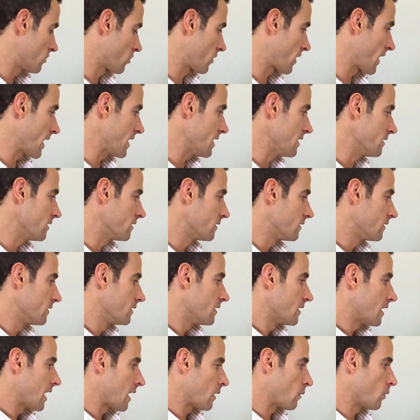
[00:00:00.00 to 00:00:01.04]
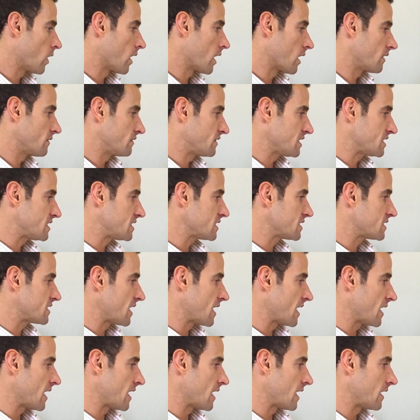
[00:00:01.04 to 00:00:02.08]
Okay, and this is
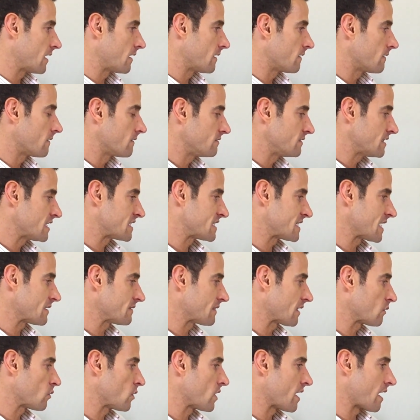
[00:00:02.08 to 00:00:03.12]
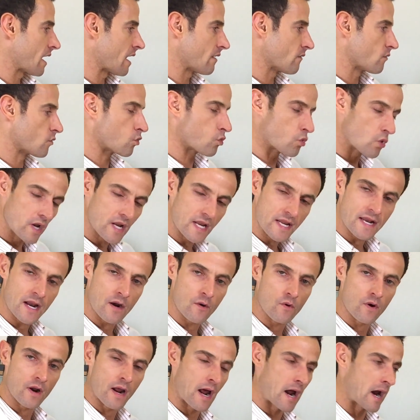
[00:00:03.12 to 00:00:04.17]
the shape that we have, really
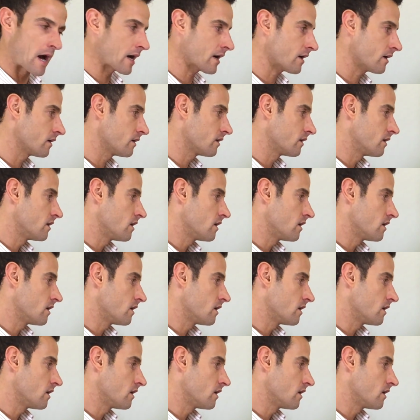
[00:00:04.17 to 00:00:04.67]
narrow arc.